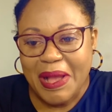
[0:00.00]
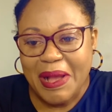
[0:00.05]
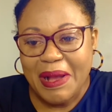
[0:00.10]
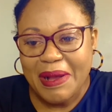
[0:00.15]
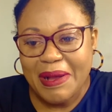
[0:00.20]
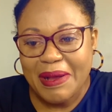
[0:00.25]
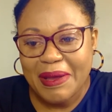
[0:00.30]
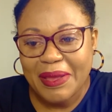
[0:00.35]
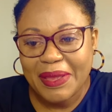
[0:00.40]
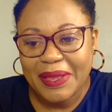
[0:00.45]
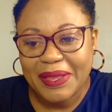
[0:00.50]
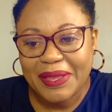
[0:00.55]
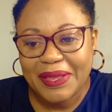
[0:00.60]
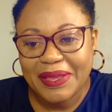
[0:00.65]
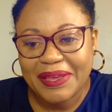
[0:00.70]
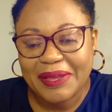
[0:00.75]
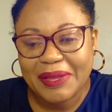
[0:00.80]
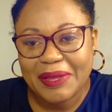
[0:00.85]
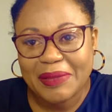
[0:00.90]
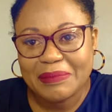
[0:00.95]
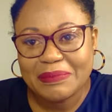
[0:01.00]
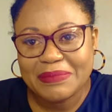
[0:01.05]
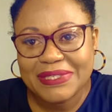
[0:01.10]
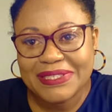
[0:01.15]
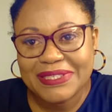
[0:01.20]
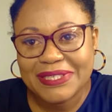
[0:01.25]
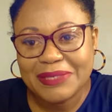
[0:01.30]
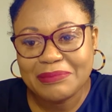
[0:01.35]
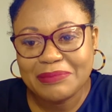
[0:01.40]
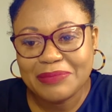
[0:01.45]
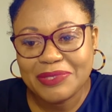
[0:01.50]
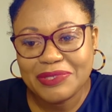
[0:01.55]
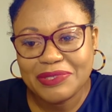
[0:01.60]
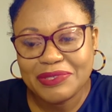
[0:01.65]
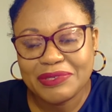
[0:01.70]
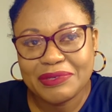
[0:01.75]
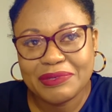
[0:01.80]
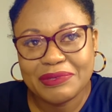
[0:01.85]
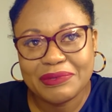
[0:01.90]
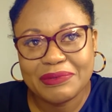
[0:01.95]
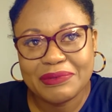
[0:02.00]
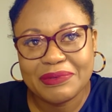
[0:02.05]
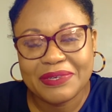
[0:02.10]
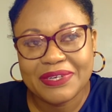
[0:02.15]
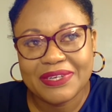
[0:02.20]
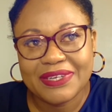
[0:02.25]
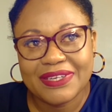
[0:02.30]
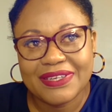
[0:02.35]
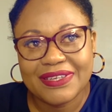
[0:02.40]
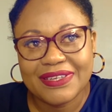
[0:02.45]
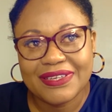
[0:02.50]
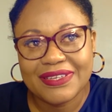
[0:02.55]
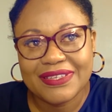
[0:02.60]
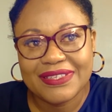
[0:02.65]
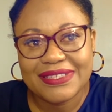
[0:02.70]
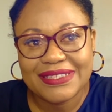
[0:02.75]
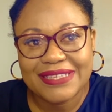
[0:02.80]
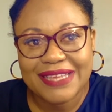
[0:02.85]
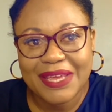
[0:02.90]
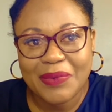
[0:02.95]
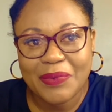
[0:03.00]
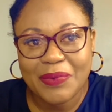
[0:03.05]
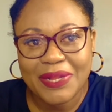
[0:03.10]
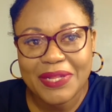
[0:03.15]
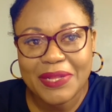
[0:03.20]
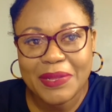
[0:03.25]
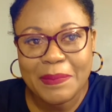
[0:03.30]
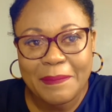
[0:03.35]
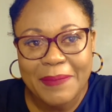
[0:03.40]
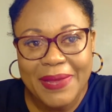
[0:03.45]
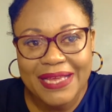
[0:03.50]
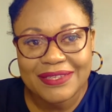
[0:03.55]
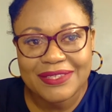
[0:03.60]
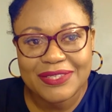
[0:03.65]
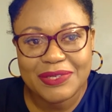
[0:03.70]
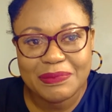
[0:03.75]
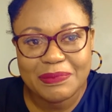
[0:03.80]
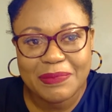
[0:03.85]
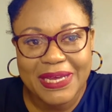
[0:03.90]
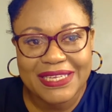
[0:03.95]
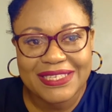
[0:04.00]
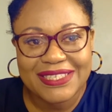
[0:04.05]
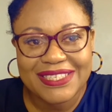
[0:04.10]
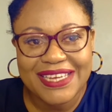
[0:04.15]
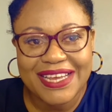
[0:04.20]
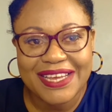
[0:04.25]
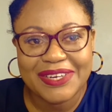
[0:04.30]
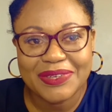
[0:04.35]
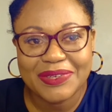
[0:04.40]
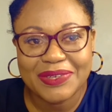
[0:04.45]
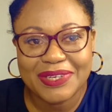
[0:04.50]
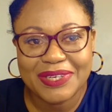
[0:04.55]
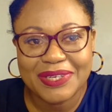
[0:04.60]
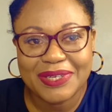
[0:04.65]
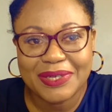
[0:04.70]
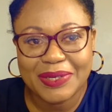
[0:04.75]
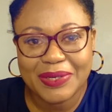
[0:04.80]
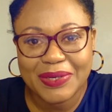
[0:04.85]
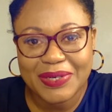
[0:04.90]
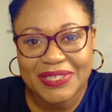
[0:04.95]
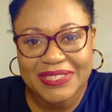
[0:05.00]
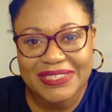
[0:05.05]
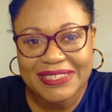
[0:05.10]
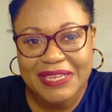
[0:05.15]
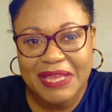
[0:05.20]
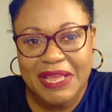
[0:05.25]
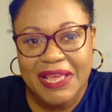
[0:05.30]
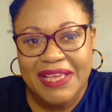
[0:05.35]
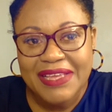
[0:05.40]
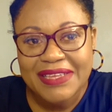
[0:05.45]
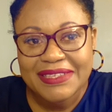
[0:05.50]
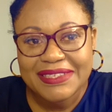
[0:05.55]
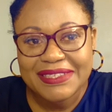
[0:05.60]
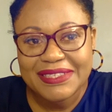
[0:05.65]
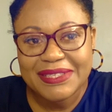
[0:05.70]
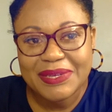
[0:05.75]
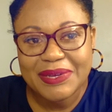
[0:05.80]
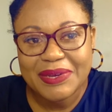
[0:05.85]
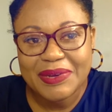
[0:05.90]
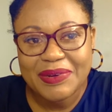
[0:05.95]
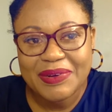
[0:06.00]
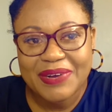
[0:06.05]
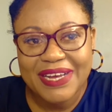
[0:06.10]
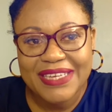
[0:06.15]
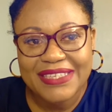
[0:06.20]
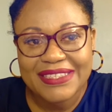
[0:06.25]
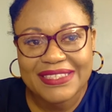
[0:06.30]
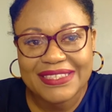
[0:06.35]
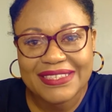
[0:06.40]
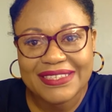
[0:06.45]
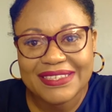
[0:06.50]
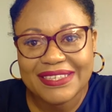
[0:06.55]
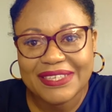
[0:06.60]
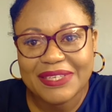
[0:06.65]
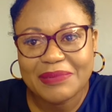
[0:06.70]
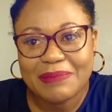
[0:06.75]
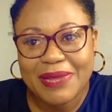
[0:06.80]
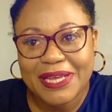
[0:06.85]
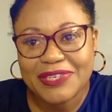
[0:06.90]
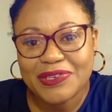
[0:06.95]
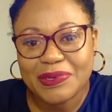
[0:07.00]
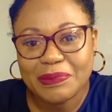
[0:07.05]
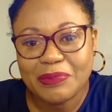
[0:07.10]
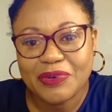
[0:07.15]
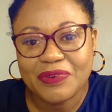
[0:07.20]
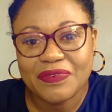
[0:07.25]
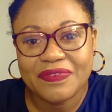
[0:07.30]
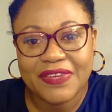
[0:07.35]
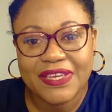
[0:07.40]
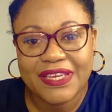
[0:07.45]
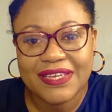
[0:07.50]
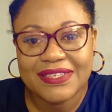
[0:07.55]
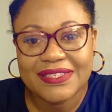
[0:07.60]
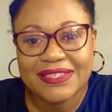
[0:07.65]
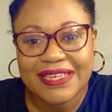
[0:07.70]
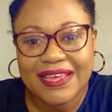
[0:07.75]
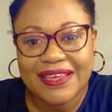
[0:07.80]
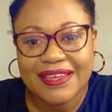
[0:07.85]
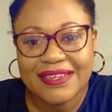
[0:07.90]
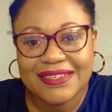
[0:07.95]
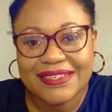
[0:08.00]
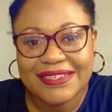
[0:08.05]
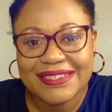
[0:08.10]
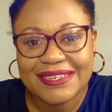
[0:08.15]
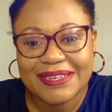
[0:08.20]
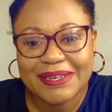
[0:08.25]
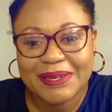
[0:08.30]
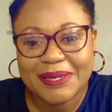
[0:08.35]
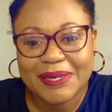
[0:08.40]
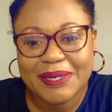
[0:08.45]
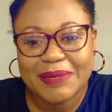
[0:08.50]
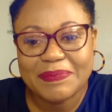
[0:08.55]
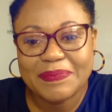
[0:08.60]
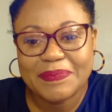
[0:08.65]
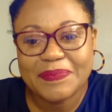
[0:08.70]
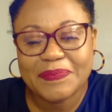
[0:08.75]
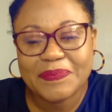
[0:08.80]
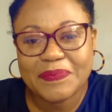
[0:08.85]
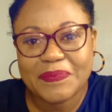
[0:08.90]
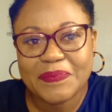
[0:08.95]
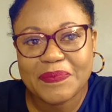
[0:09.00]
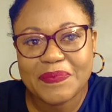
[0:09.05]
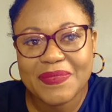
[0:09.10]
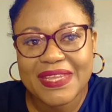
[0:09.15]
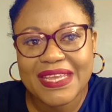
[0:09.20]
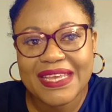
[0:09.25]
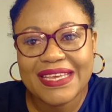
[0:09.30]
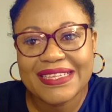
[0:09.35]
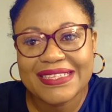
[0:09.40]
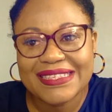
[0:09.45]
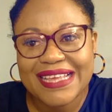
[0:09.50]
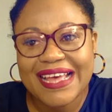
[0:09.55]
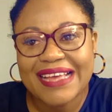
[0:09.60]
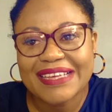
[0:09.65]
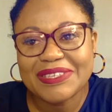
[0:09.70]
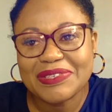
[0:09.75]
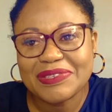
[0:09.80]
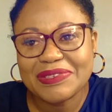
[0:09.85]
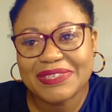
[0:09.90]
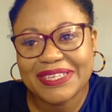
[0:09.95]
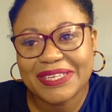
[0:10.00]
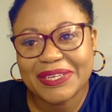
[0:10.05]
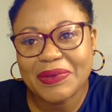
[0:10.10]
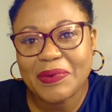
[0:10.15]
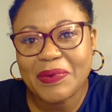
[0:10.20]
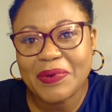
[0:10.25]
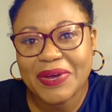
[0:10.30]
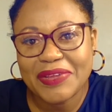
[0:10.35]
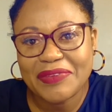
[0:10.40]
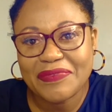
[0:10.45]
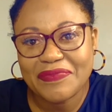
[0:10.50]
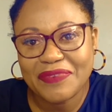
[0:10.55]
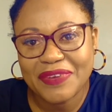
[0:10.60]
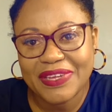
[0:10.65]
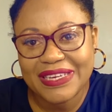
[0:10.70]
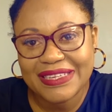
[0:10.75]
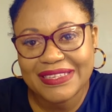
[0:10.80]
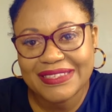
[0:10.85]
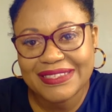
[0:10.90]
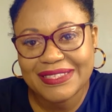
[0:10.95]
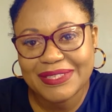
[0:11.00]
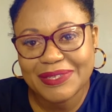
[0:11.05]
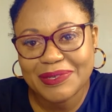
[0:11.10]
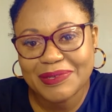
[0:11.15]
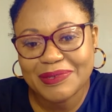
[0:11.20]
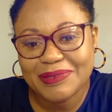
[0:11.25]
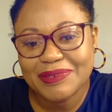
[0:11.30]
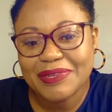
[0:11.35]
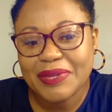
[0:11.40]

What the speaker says: I seem to say welcome back to my channel a lot, so I did a little mashup of it, and it's actually quite funny, so